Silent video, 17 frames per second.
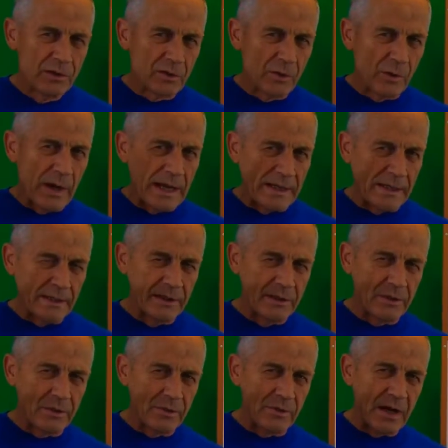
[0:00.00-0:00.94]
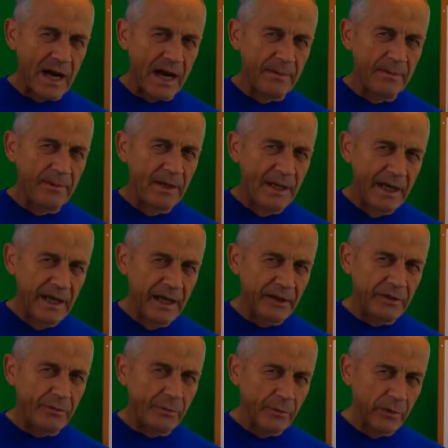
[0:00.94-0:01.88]
so I could describe
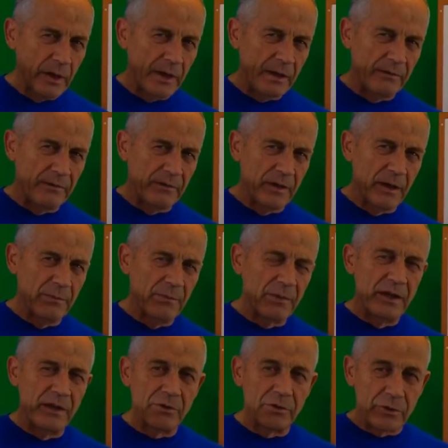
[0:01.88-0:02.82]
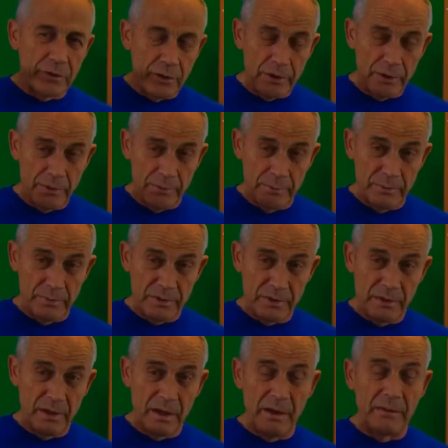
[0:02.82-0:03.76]
each one of them in
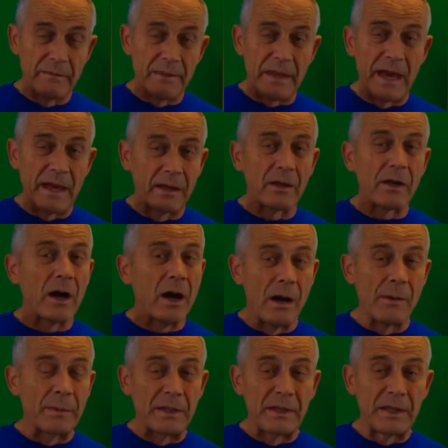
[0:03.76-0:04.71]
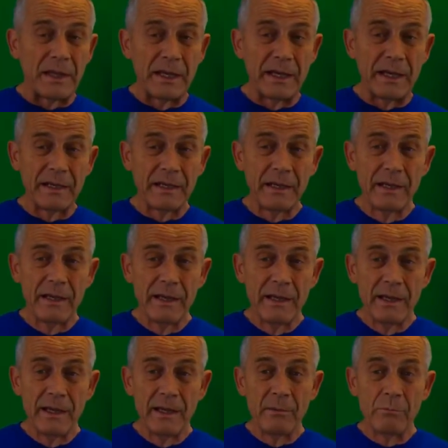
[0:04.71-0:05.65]
terms of that common thing,
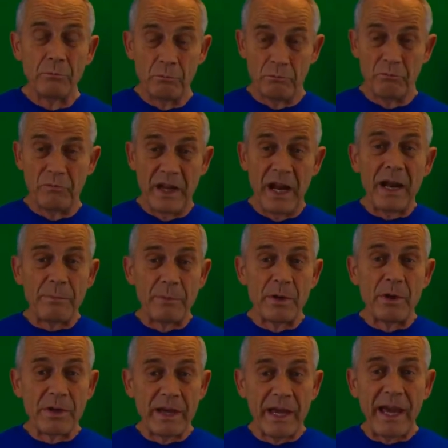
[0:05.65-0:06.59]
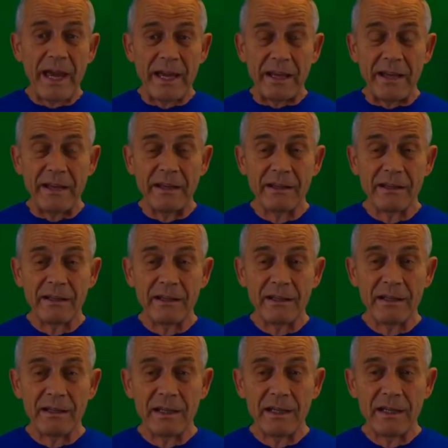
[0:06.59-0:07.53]
then I'd be okay.
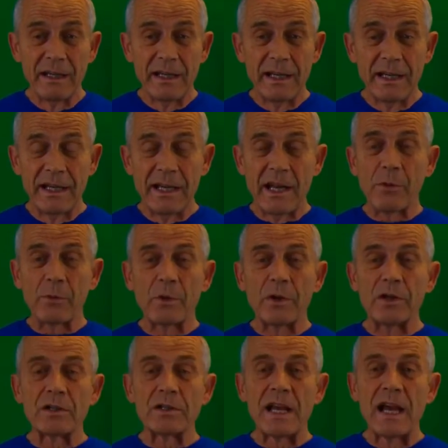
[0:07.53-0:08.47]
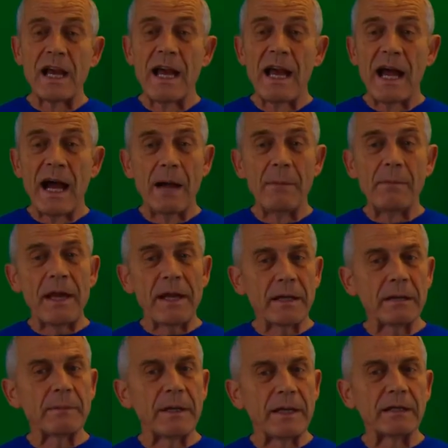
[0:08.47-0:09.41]
In other words, I
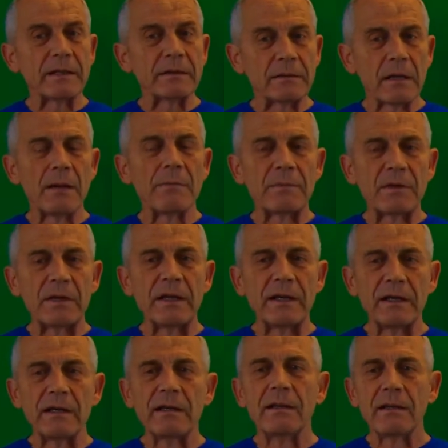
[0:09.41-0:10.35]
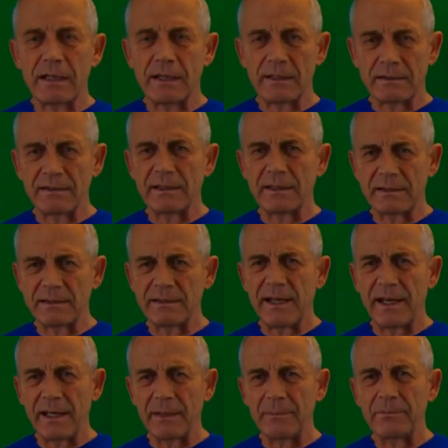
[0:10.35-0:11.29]
make them into something that's the
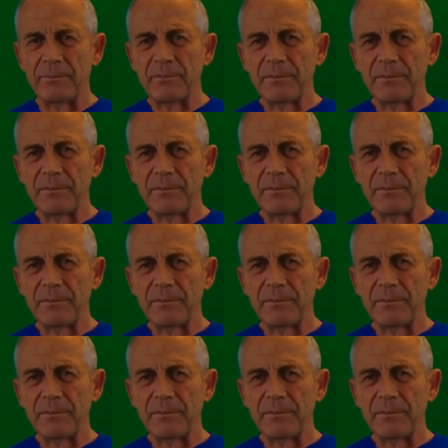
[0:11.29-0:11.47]
same.